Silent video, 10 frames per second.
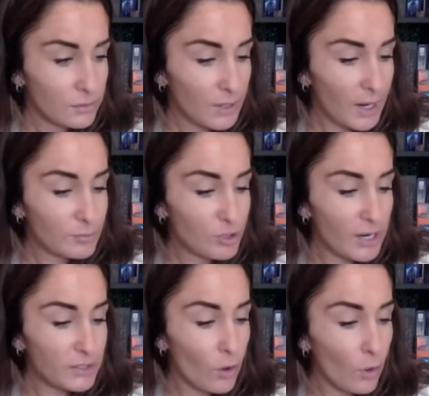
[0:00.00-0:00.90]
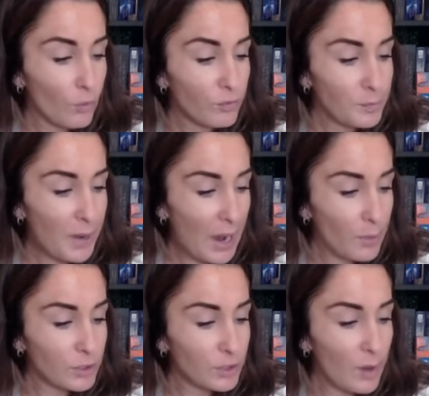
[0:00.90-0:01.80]
I'm trying to
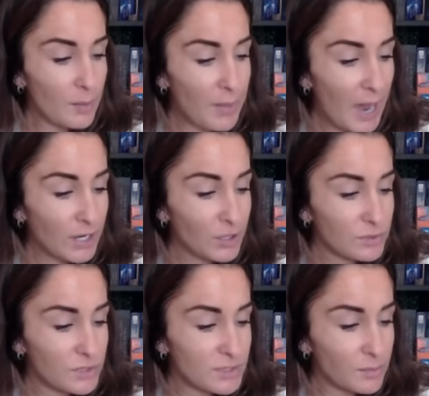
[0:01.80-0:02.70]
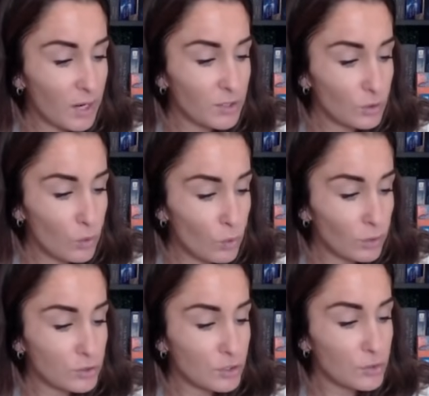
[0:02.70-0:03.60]
overpower you and back you into some kind of
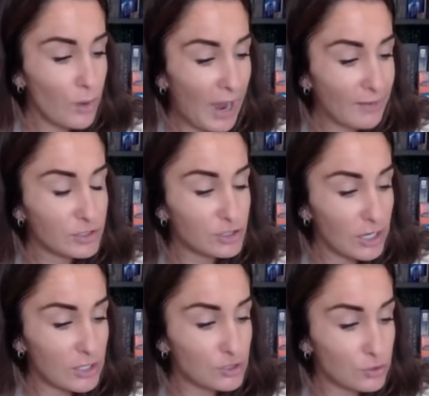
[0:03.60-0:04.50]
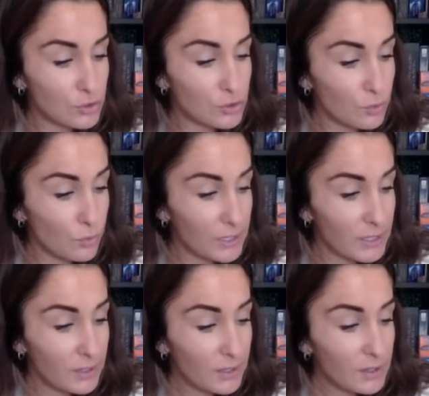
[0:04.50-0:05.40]
corner, so you have to change your
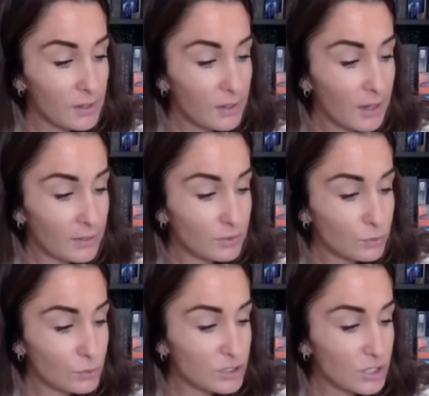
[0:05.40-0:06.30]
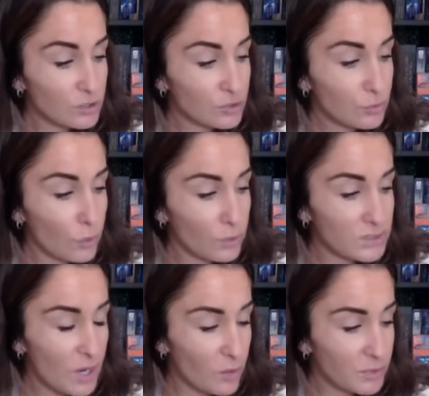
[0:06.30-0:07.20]
story and lose control to
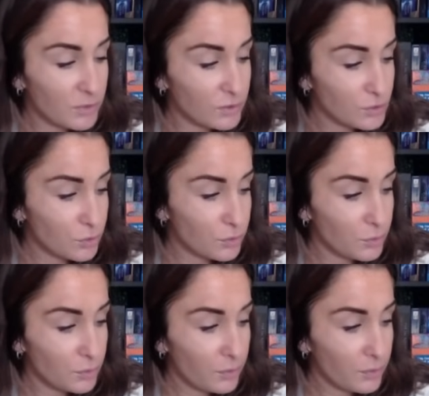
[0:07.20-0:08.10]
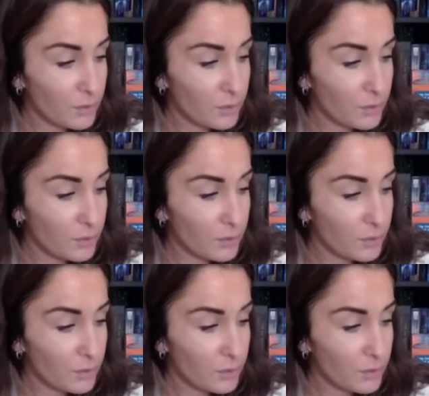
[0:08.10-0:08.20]
tell me the truth.